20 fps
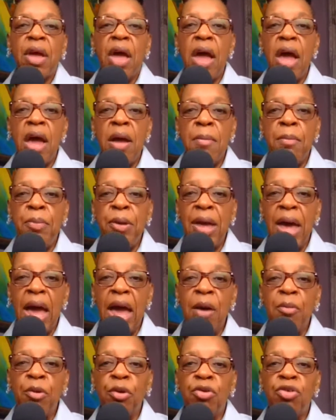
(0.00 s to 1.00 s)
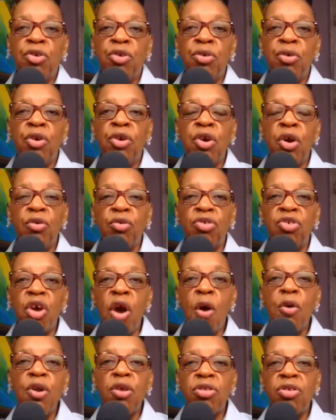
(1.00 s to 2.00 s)
and be able to go
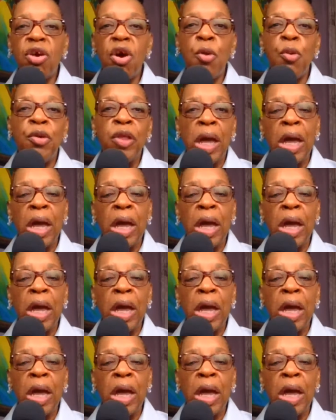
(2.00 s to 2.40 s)
toe to toe with